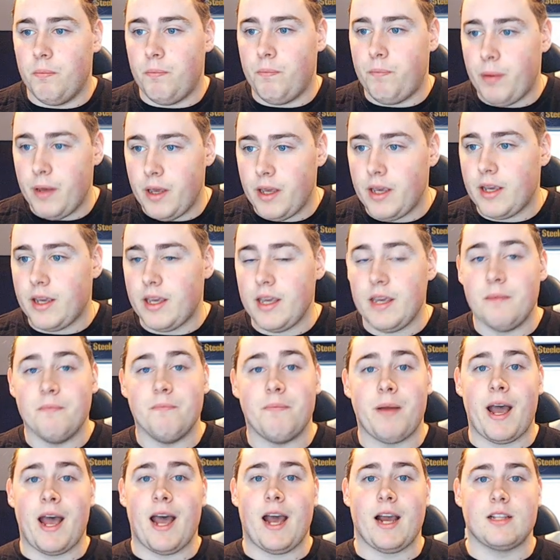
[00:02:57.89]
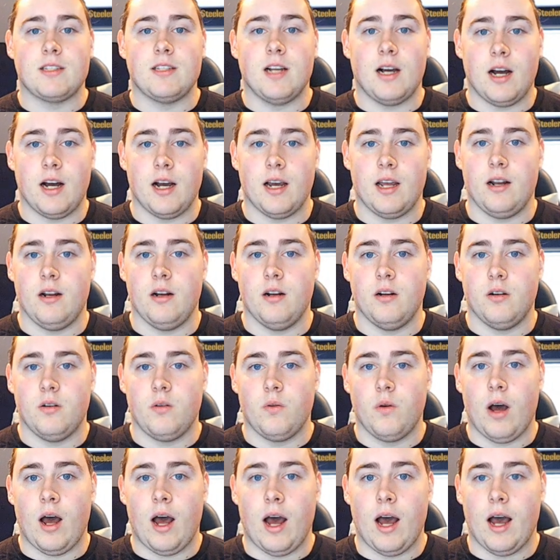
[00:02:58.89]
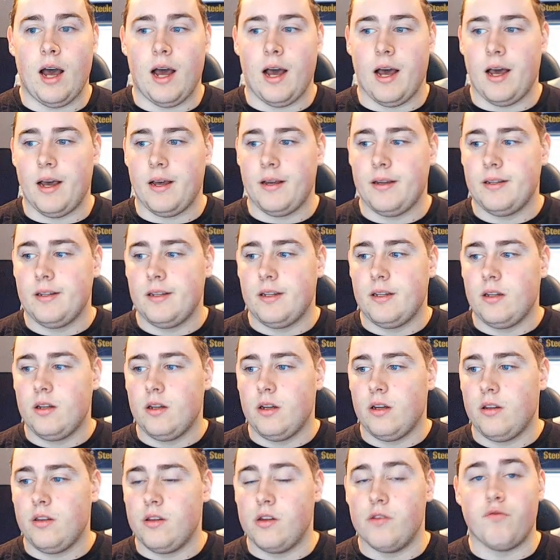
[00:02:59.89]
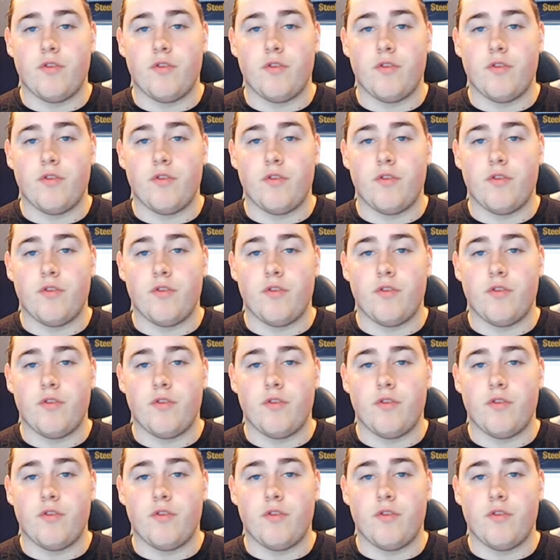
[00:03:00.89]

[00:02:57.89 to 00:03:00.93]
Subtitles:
impact on the